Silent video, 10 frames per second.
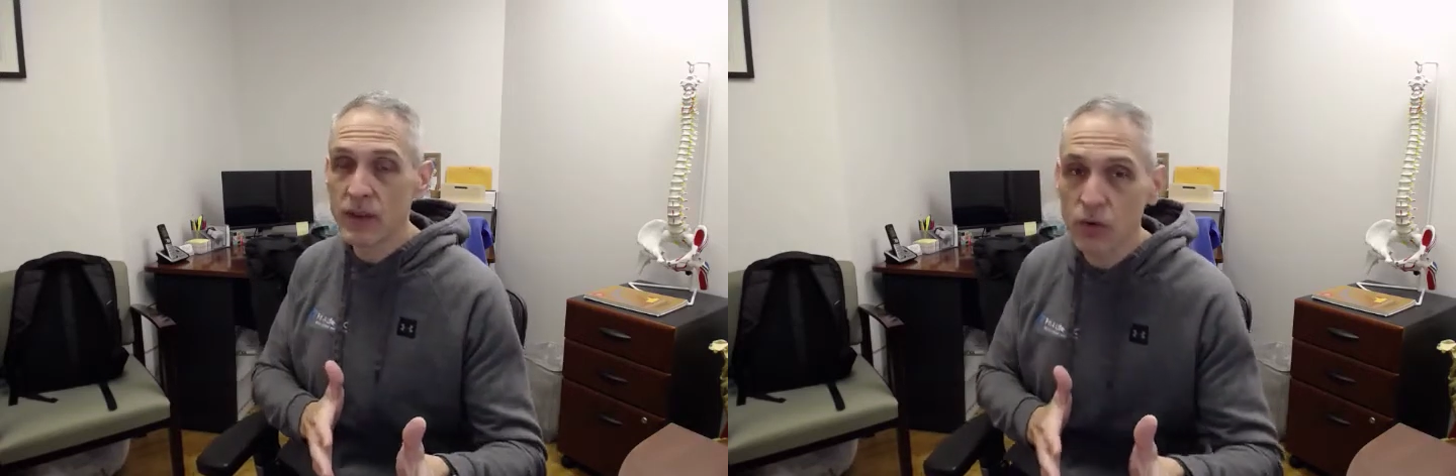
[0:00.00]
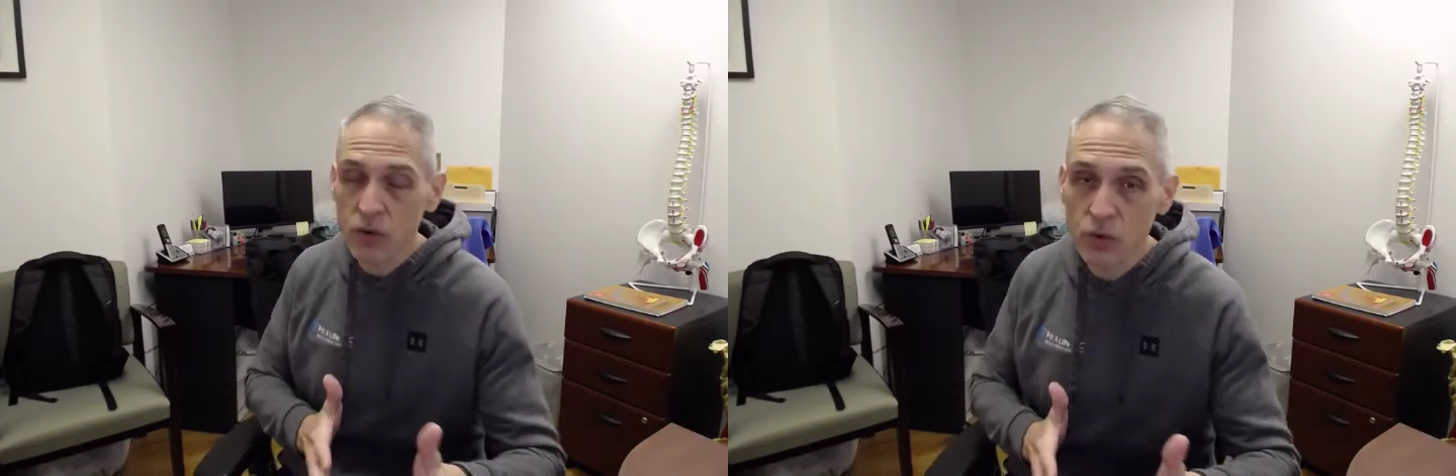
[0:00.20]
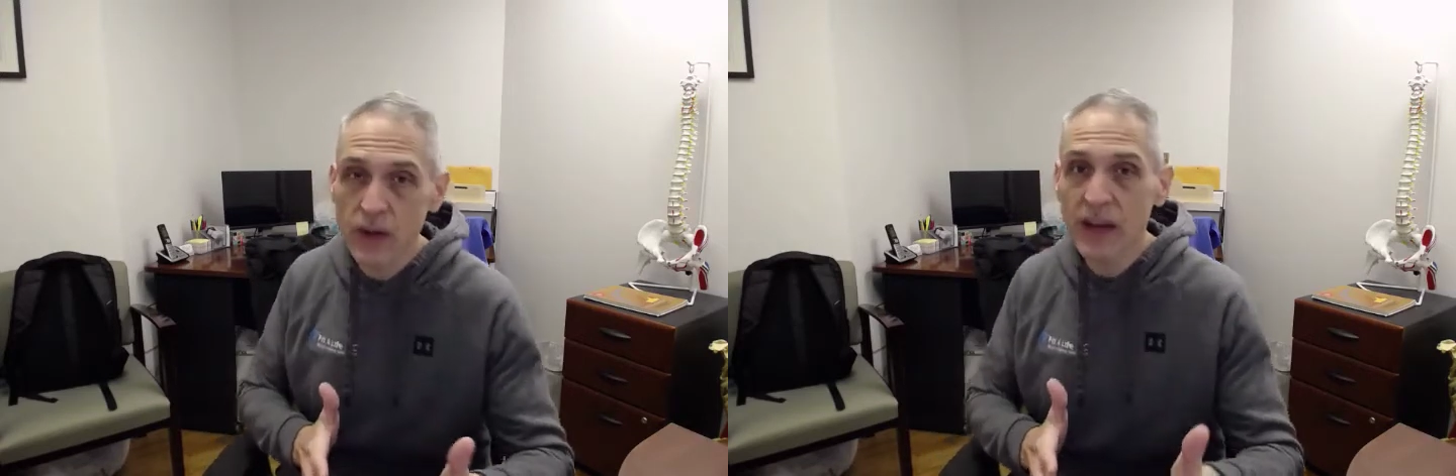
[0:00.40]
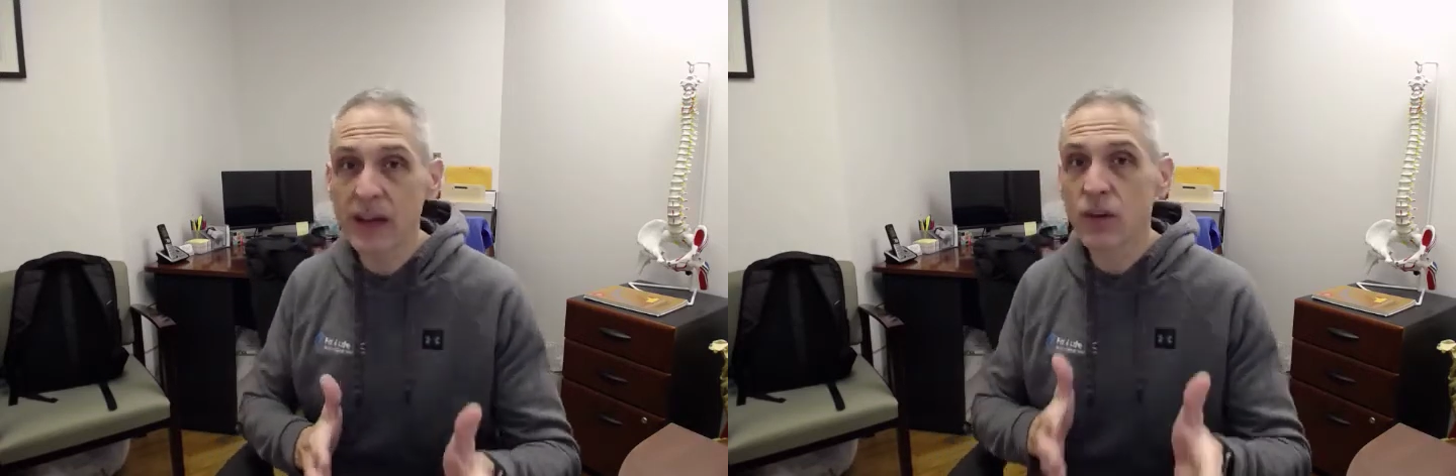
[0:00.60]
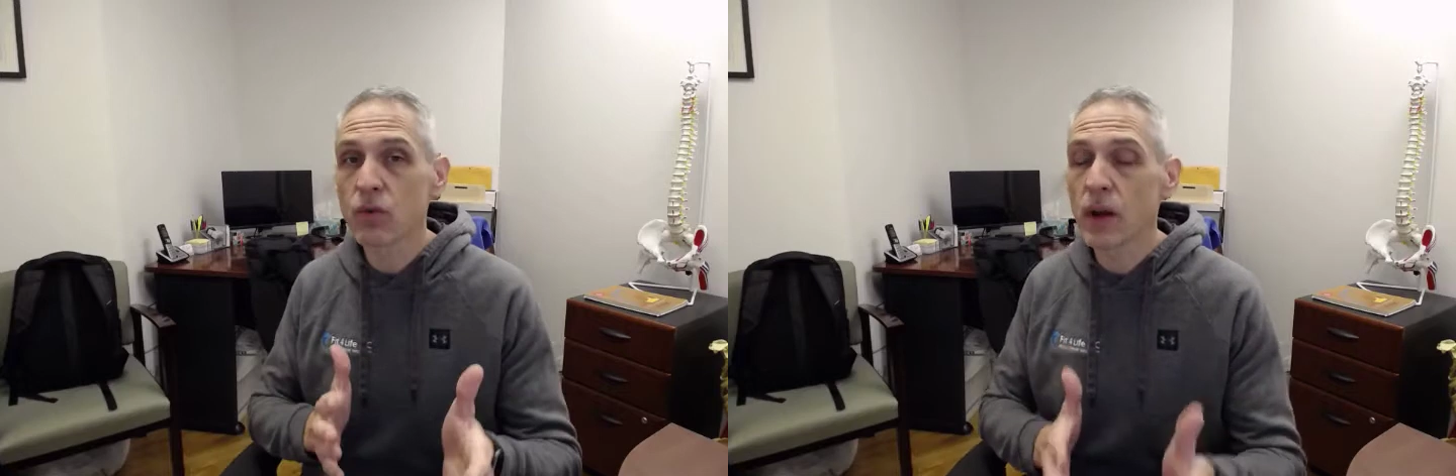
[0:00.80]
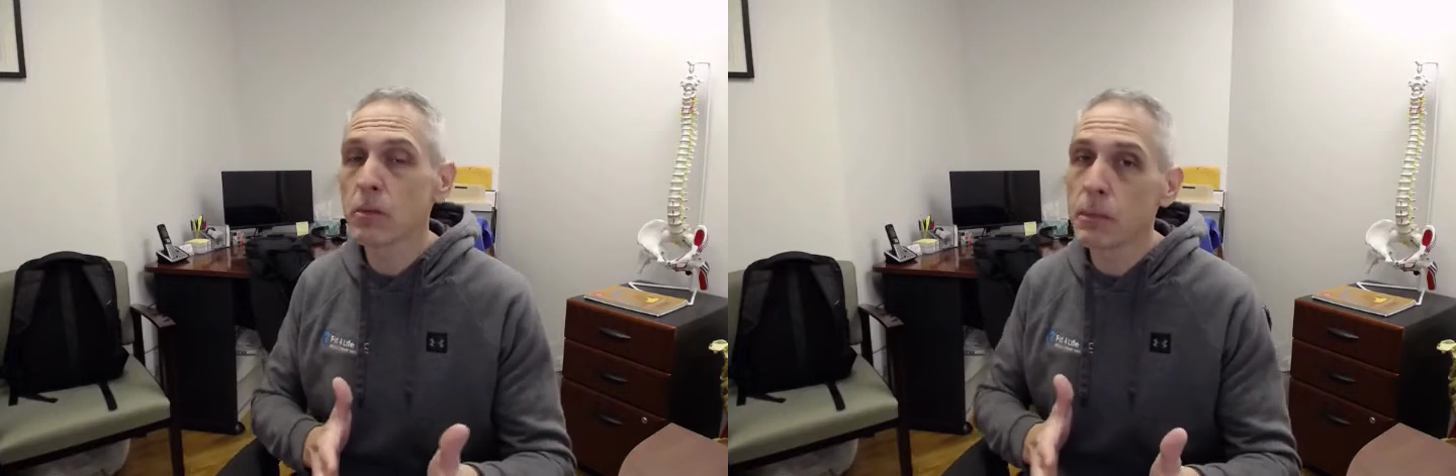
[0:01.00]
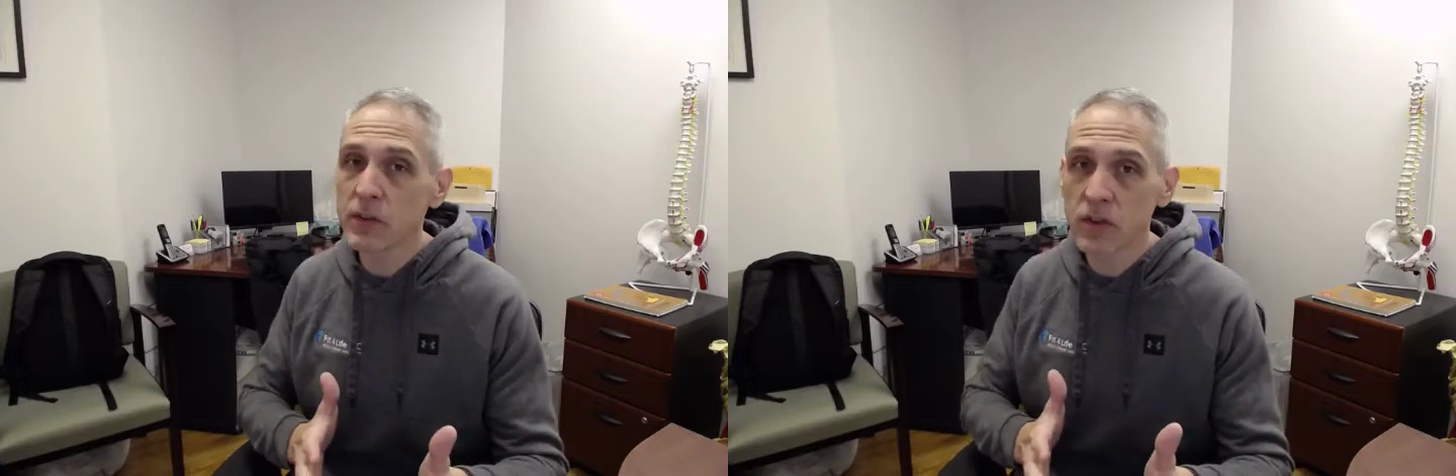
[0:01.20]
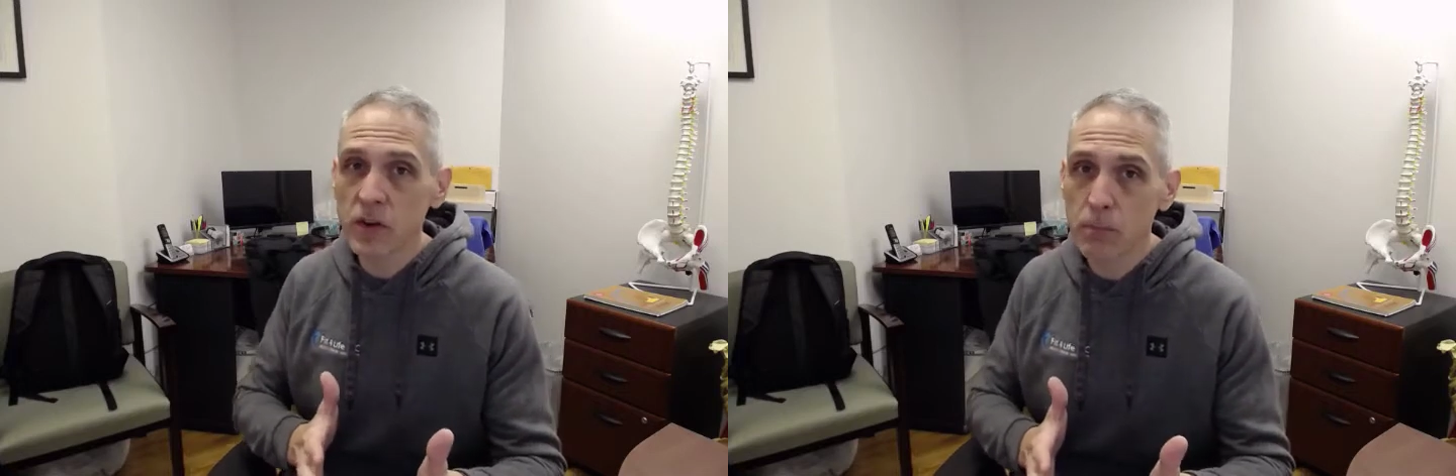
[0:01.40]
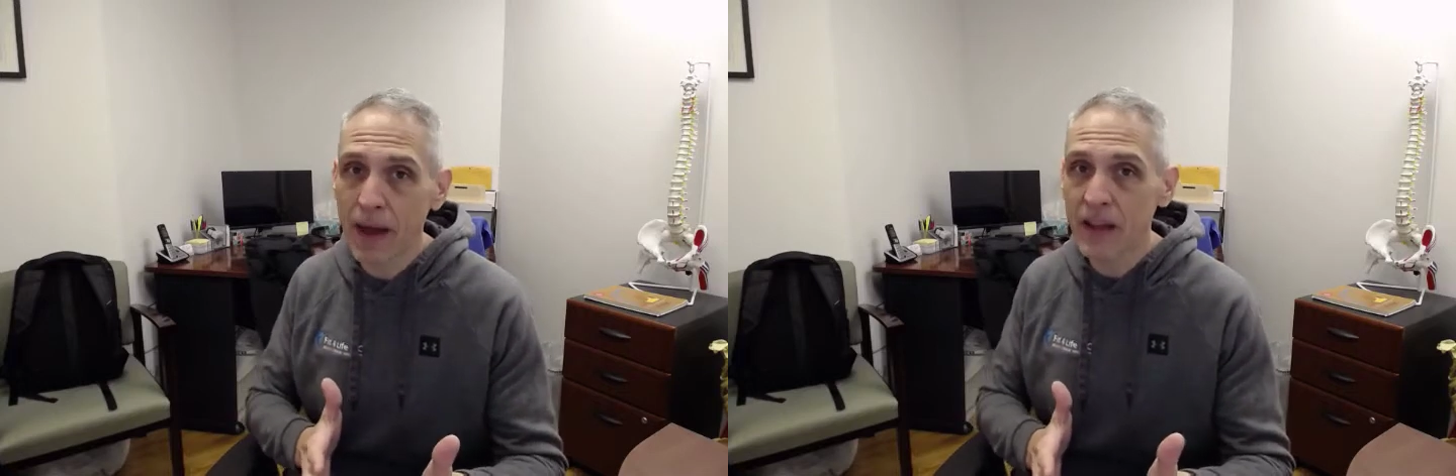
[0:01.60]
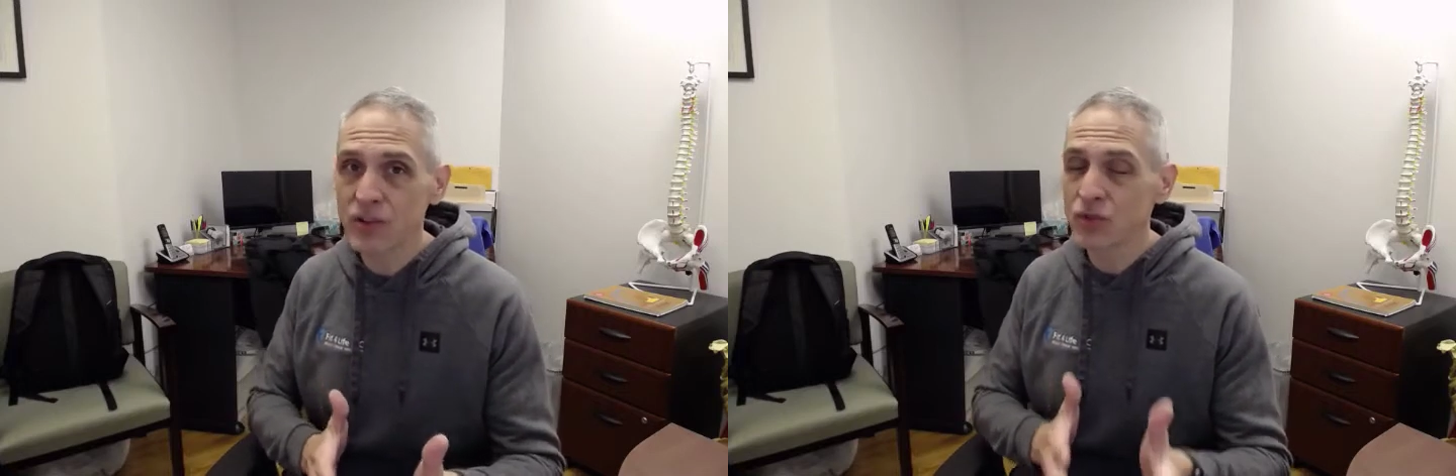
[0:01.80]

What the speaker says: you're creating incredible muscular imbalance.